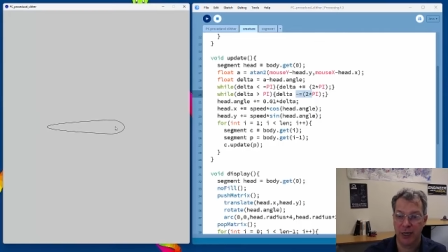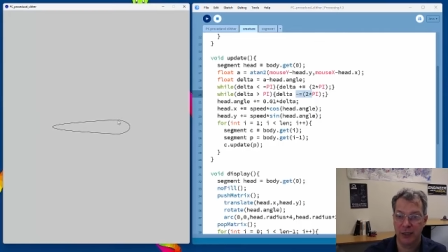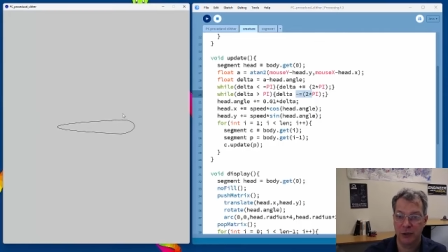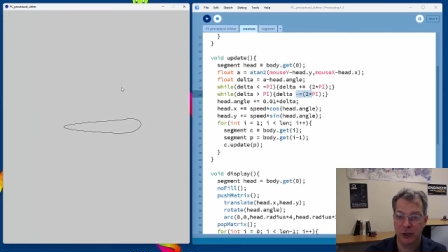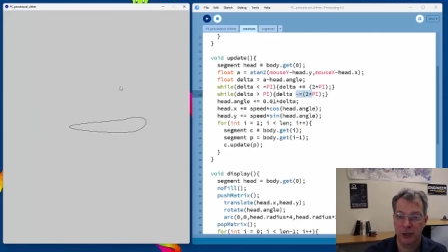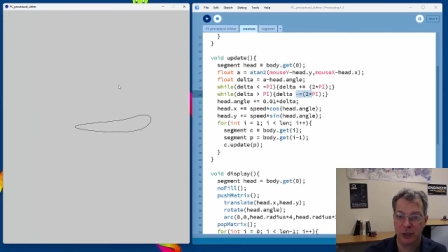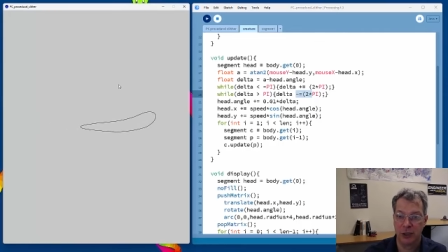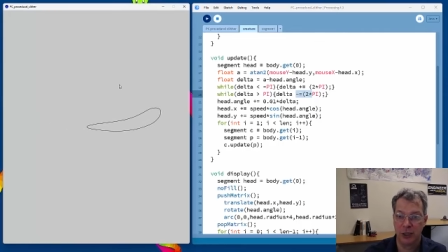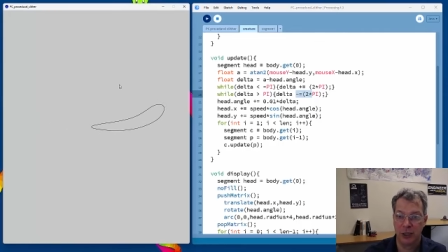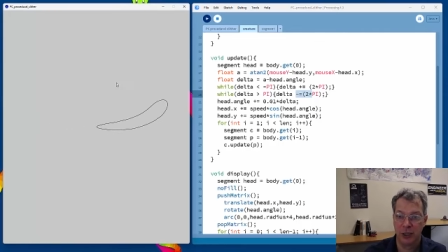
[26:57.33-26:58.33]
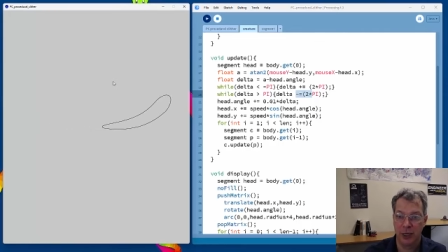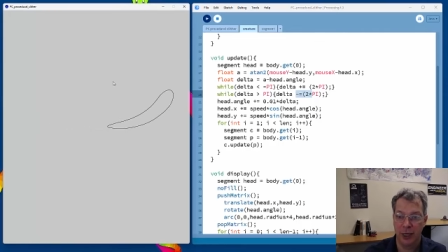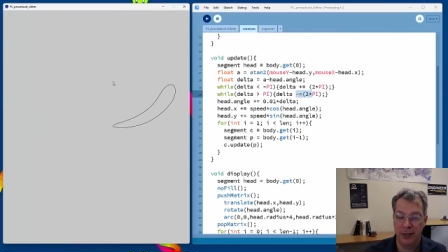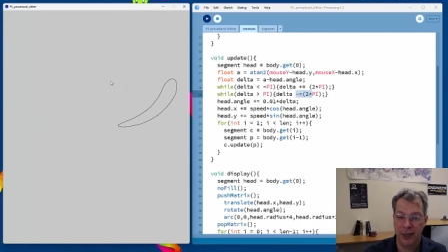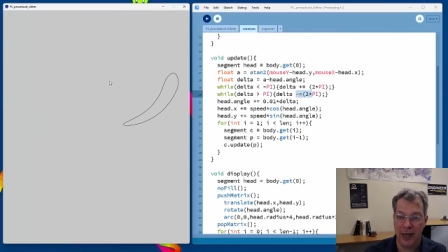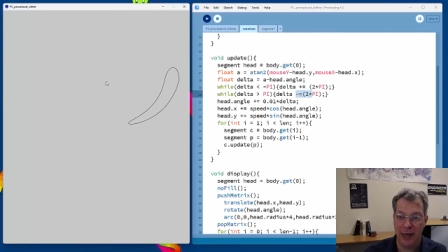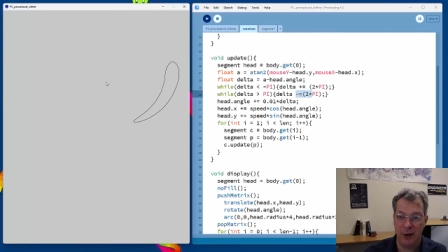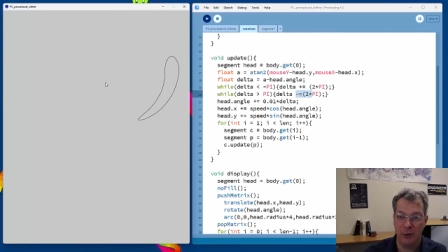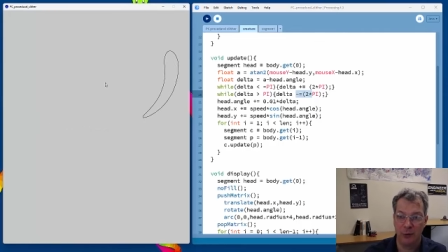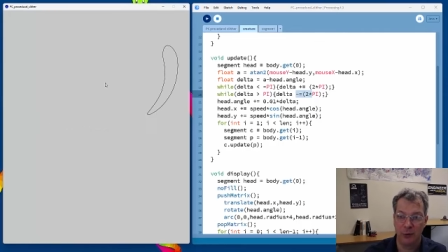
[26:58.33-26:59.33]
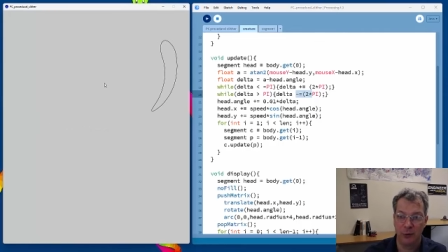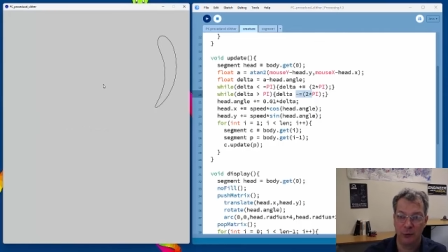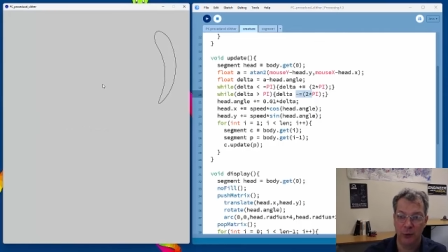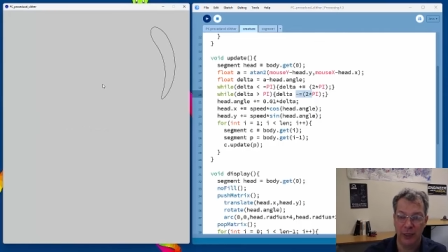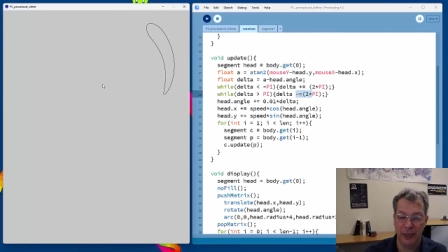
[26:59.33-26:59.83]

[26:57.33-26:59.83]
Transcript: range, and now we